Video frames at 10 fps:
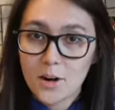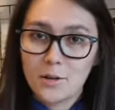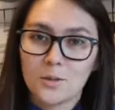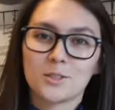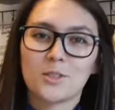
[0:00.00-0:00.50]
All right,
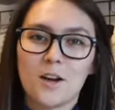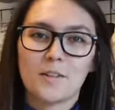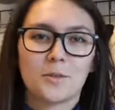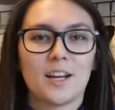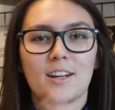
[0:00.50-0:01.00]
we're
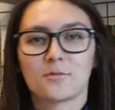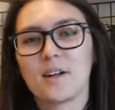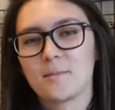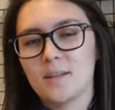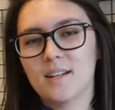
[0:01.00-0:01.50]
starving. We're gonna head to
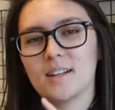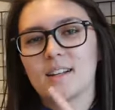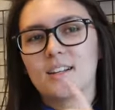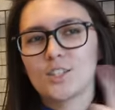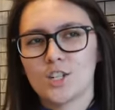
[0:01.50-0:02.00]
Red
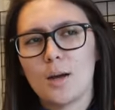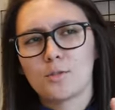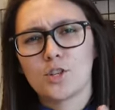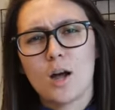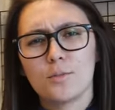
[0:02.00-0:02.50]
shabu
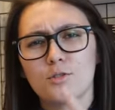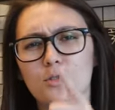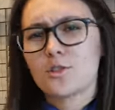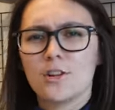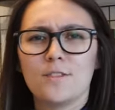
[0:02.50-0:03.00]
shabu,
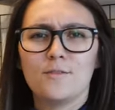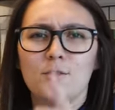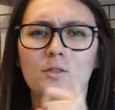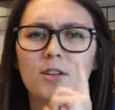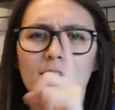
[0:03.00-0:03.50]
Korean
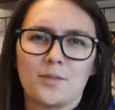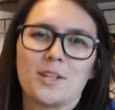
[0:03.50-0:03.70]
food. Here we